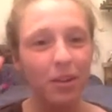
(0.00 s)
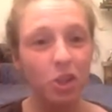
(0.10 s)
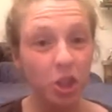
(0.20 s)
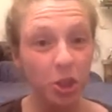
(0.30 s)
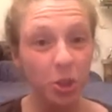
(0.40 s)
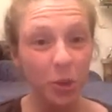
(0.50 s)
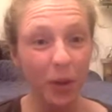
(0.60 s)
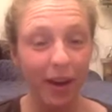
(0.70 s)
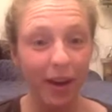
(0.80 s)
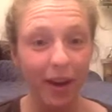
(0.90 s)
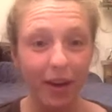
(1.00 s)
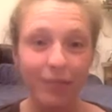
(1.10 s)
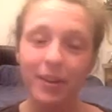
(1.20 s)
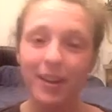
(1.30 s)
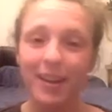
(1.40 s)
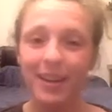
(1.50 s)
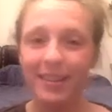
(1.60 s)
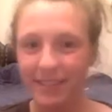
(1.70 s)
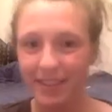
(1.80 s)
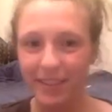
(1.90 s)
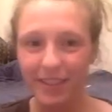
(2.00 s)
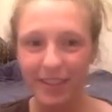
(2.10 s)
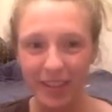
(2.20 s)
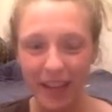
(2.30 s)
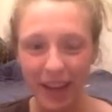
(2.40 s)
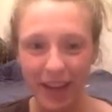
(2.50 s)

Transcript: 2 of distance learning.